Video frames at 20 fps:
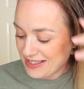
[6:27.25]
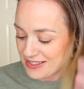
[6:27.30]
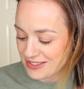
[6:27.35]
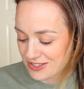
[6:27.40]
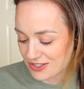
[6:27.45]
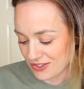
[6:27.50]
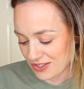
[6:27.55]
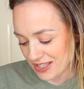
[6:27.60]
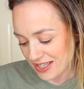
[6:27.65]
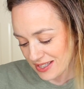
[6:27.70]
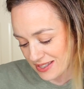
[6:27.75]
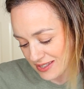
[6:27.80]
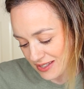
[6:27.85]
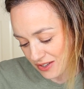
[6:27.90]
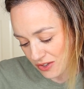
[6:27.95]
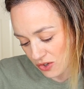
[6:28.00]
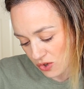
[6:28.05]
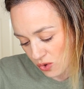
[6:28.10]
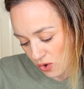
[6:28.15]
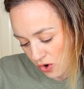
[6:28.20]
So let's
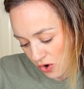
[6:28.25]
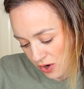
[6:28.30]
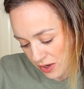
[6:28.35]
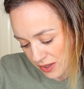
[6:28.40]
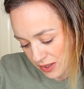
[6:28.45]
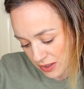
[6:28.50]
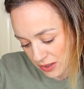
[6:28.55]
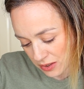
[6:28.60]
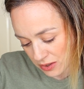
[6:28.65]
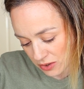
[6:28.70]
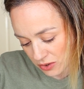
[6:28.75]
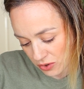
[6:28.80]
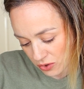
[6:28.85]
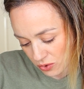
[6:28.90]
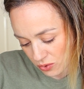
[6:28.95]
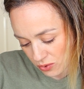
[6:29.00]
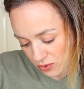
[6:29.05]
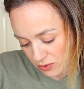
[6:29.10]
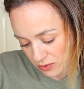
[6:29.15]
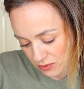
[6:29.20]
go on
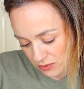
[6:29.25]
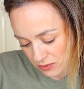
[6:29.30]
low.